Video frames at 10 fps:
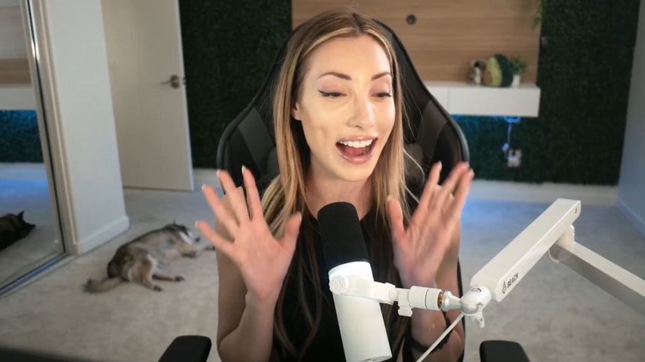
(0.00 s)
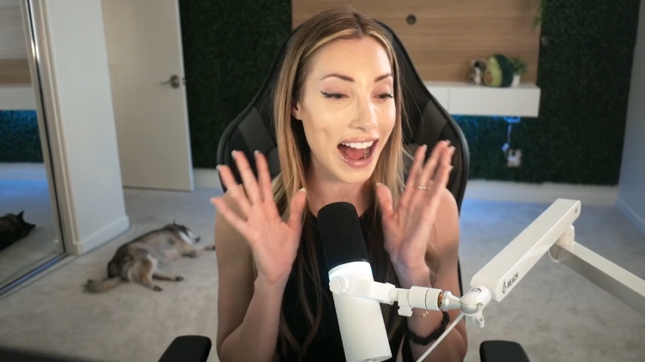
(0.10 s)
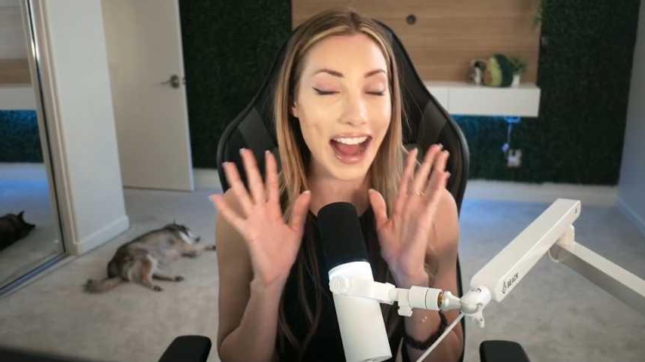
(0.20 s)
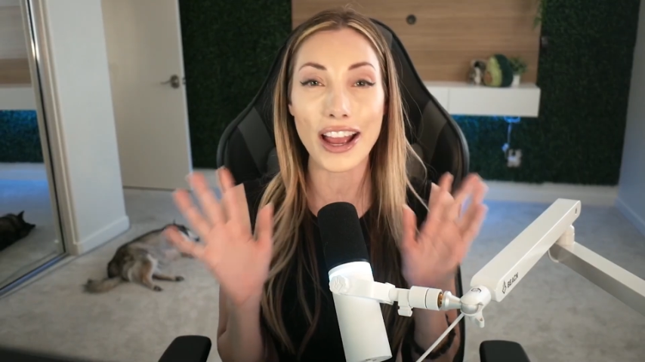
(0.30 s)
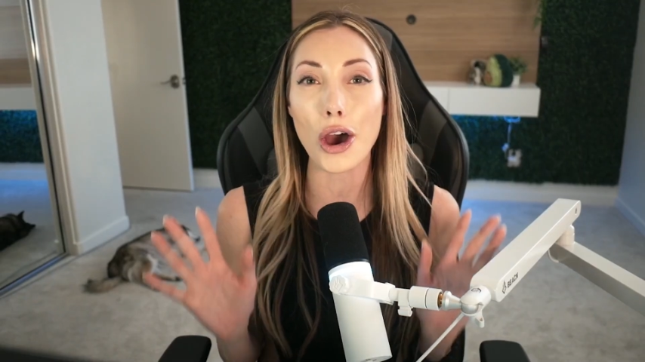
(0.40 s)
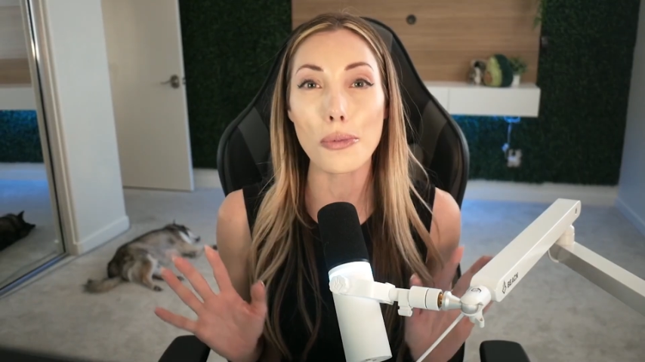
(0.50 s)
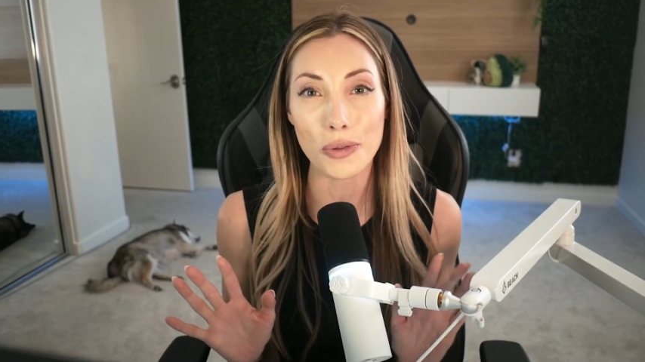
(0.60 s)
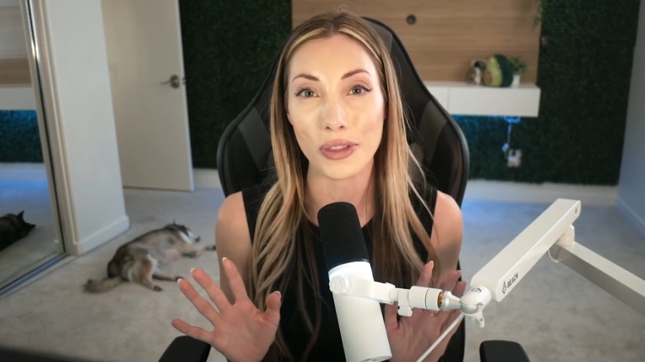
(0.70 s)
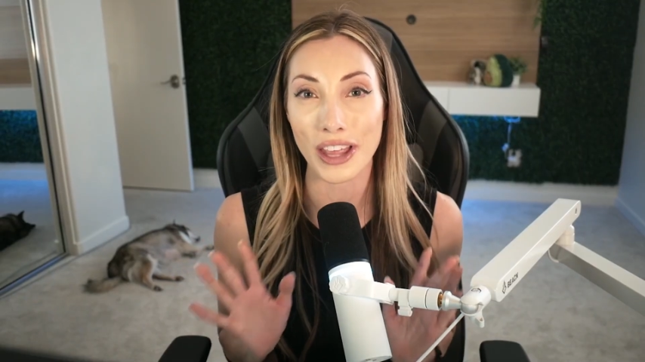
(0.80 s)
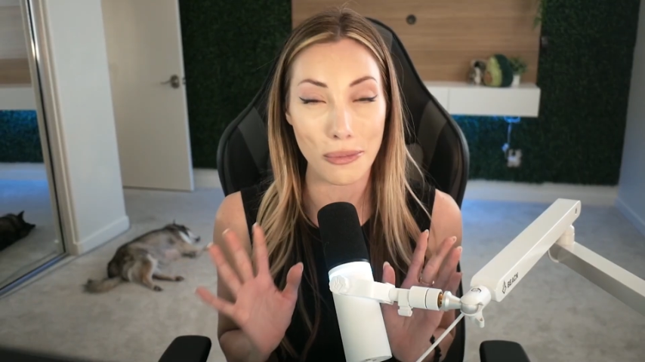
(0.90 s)
I hope
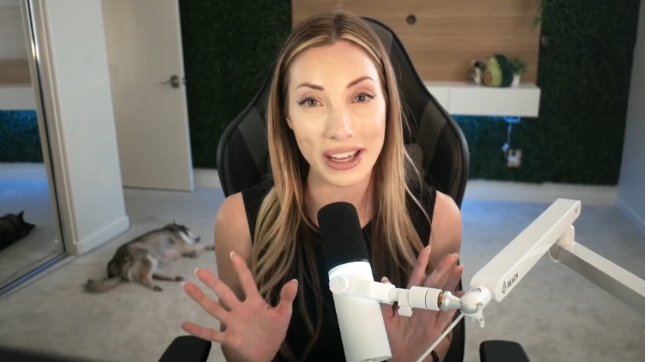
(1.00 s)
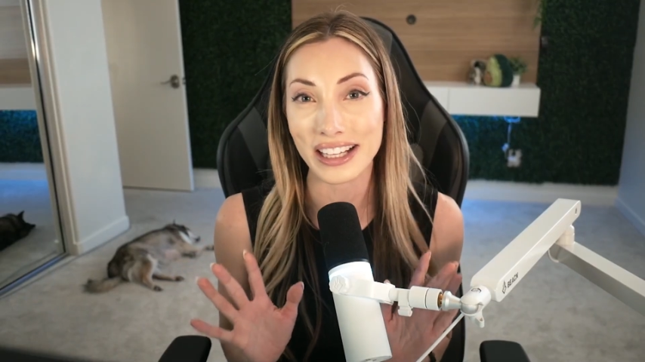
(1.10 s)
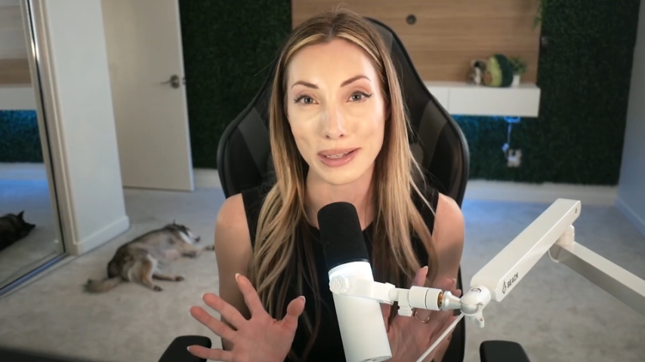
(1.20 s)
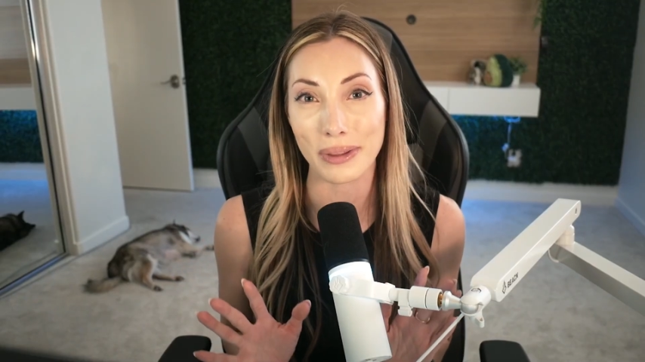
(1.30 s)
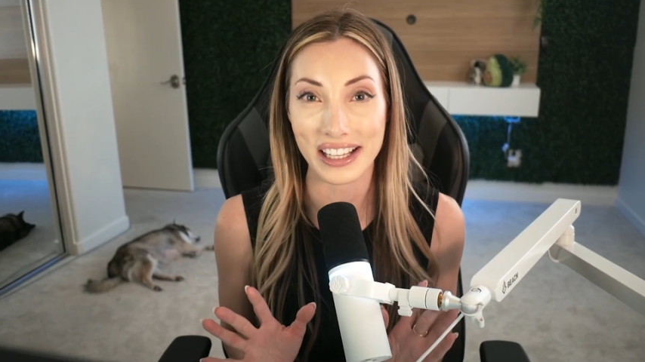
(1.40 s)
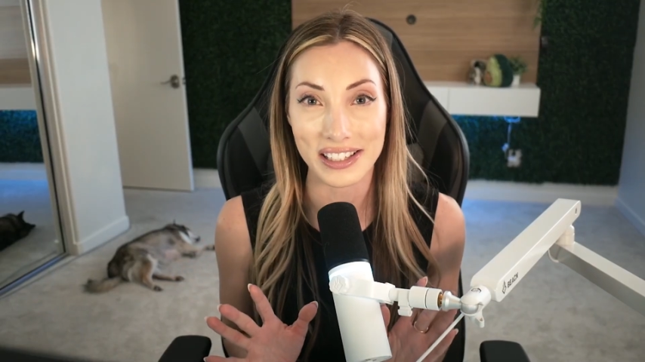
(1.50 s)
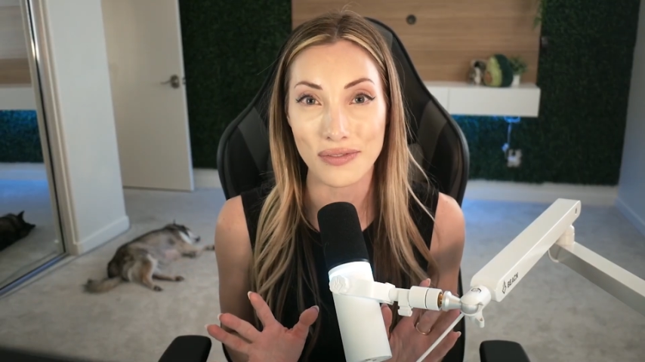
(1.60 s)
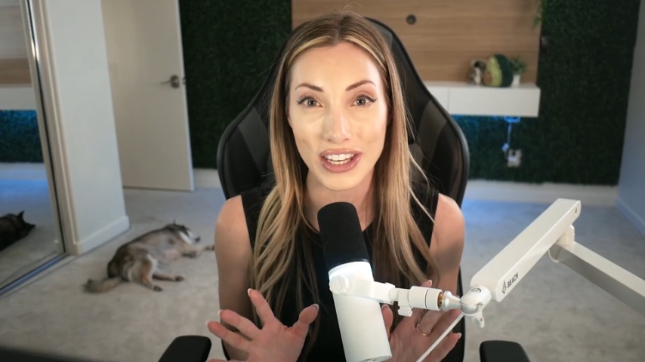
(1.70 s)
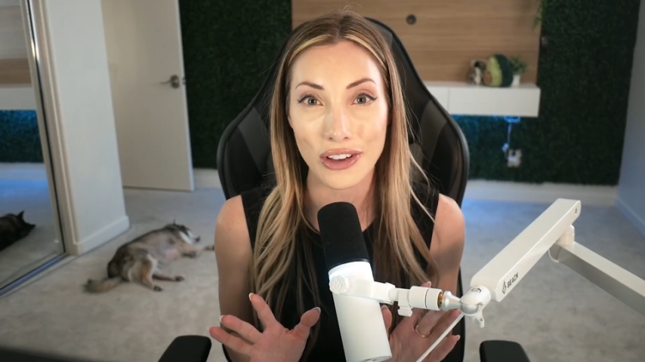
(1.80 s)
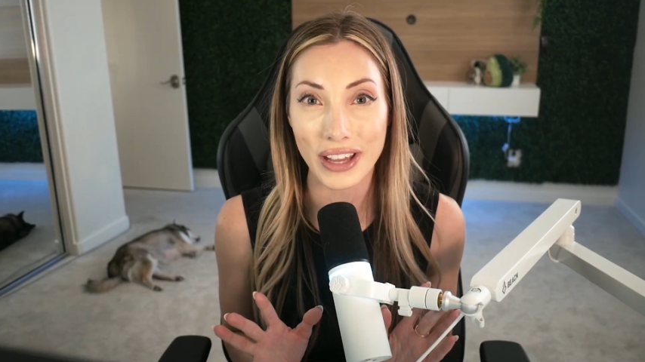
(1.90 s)
that we get to play some
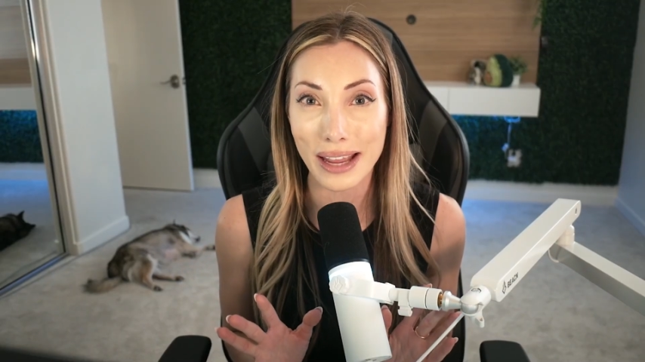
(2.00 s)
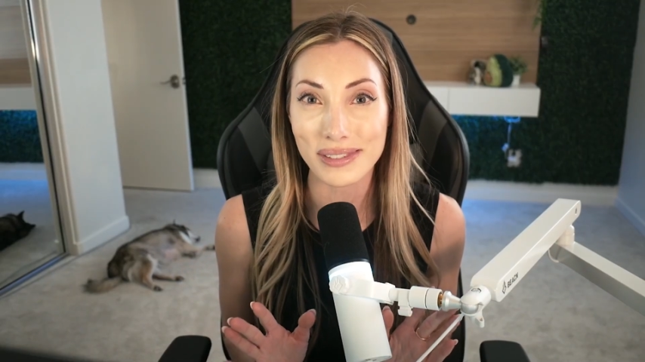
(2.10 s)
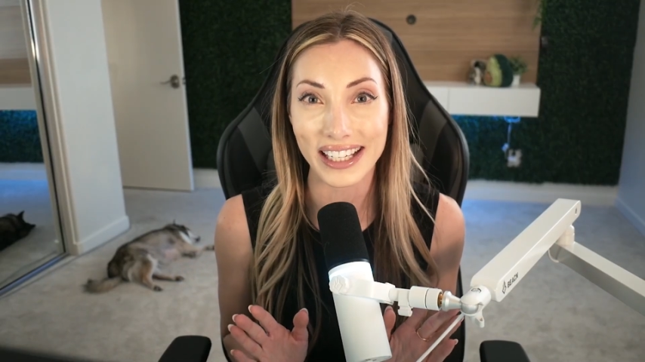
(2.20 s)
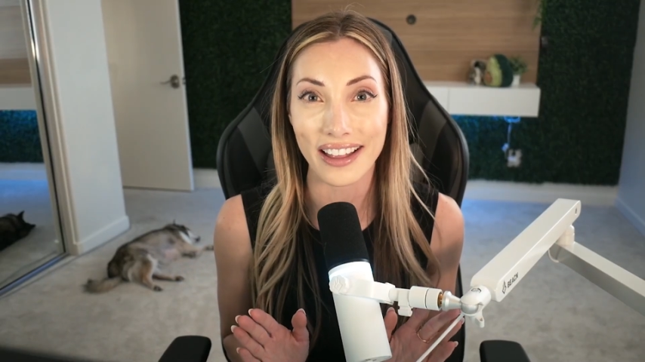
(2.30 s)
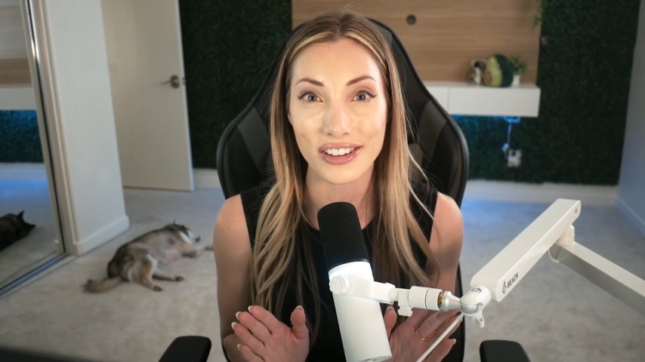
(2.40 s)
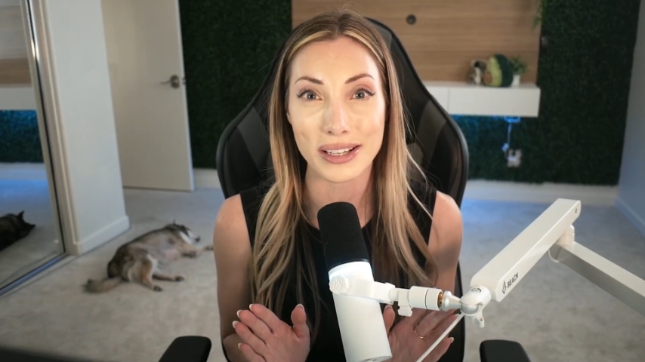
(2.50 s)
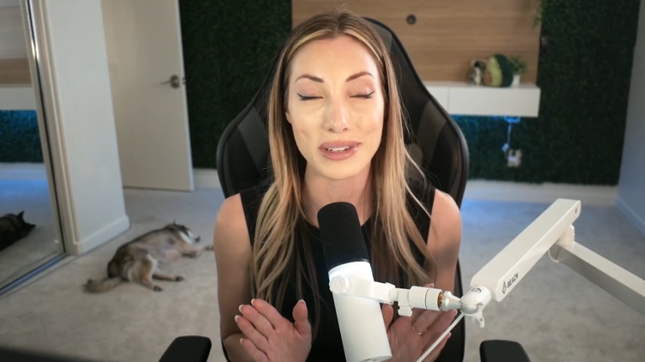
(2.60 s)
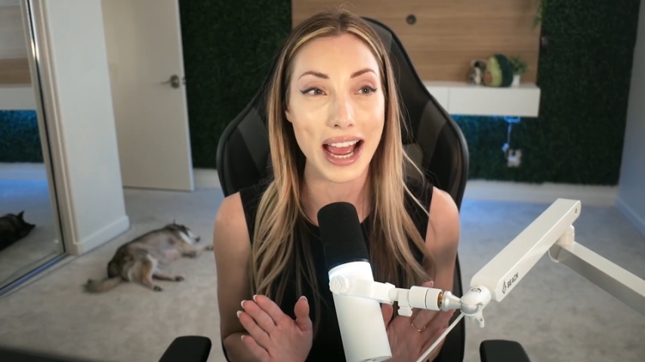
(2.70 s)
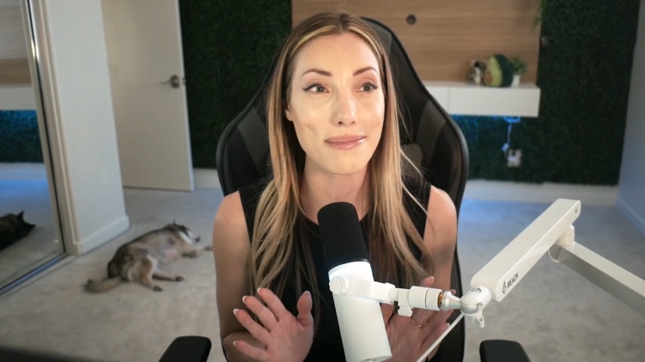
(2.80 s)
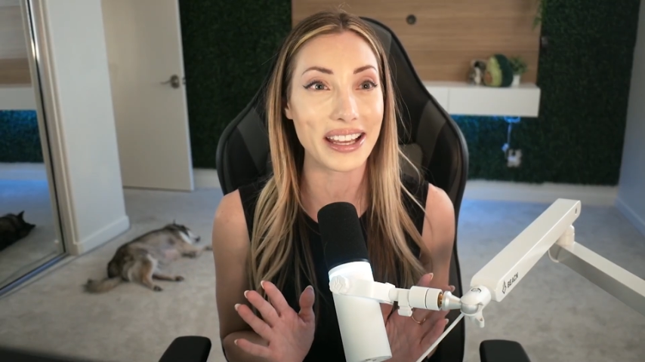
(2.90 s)
video games together
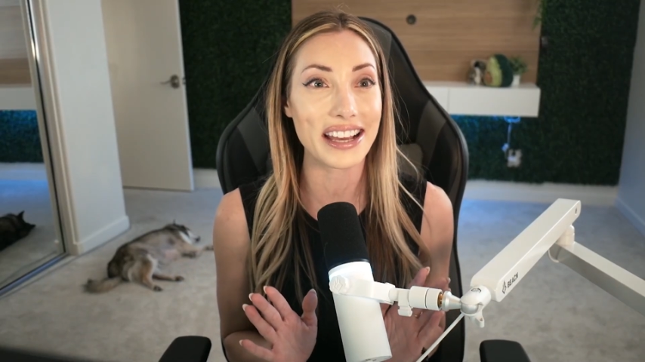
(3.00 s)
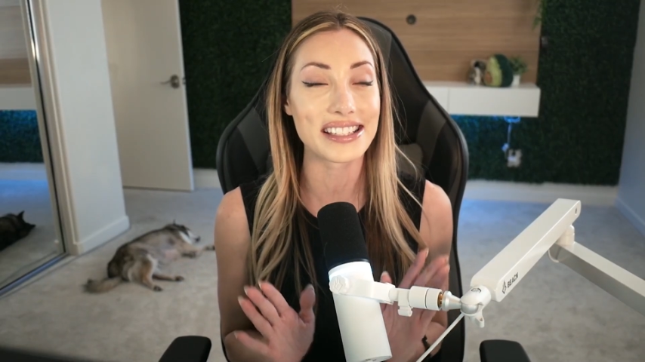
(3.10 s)
sometime, because